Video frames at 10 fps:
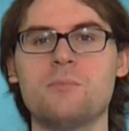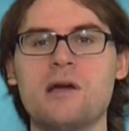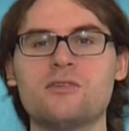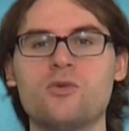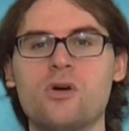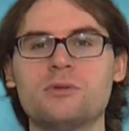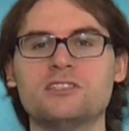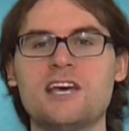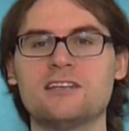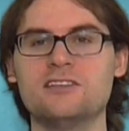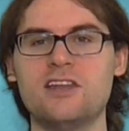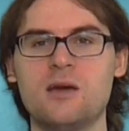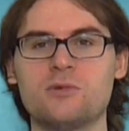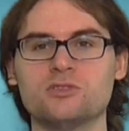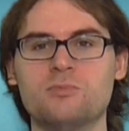Baron Corbin attacked Dean
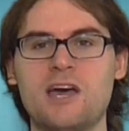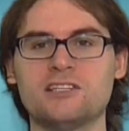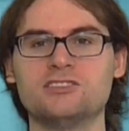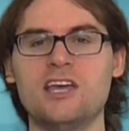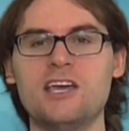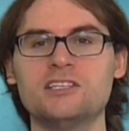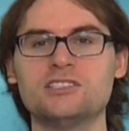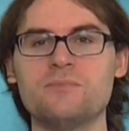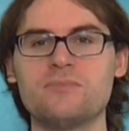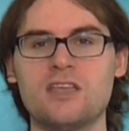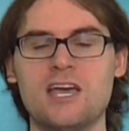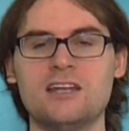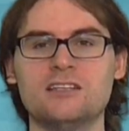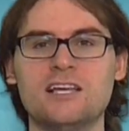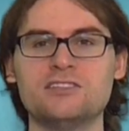Ambrose backstage,
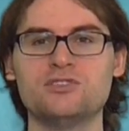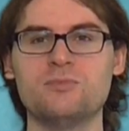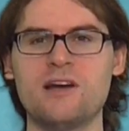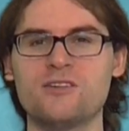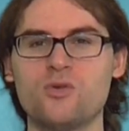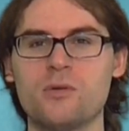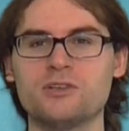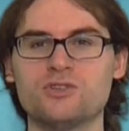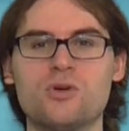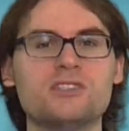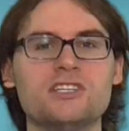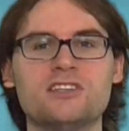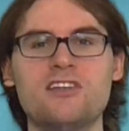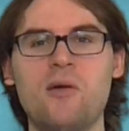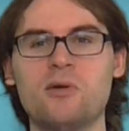and it led to Baron Corbin
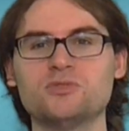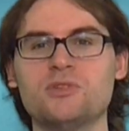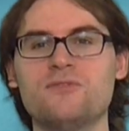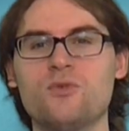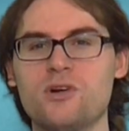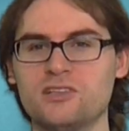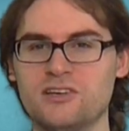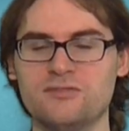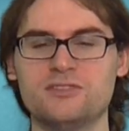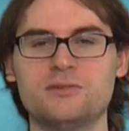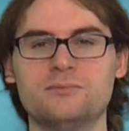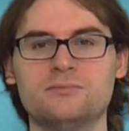crushing Dean Ambrose with a forklift.